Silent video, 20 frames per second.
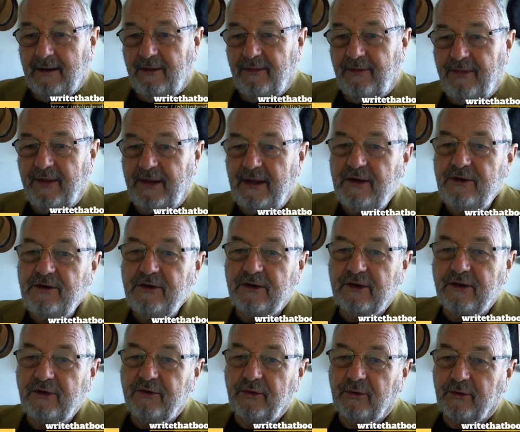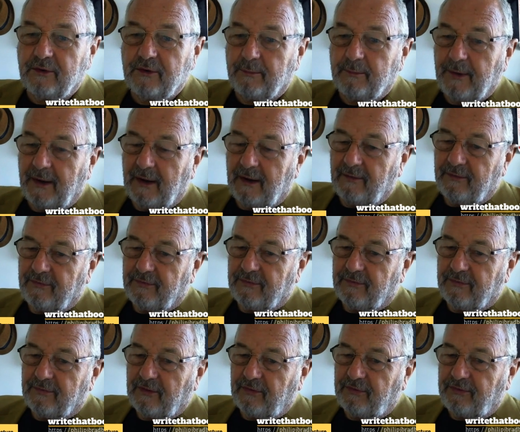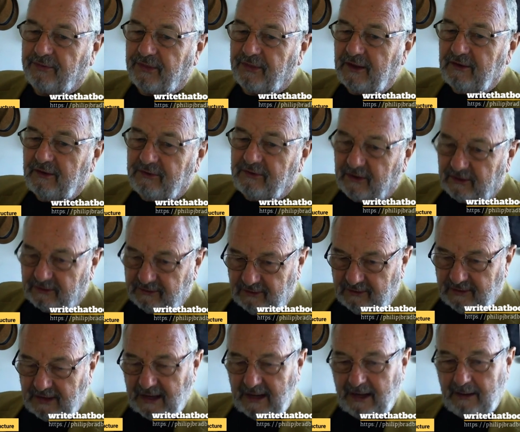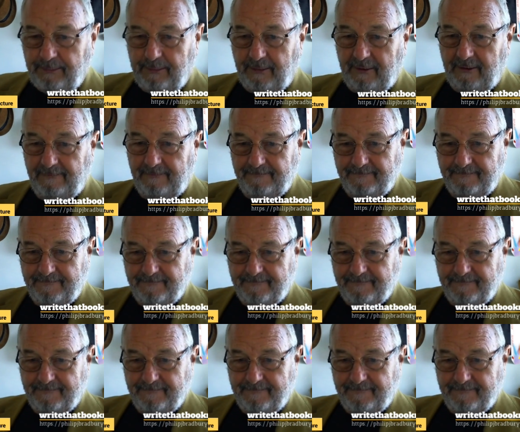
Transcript: then you can talk about the things that did happen.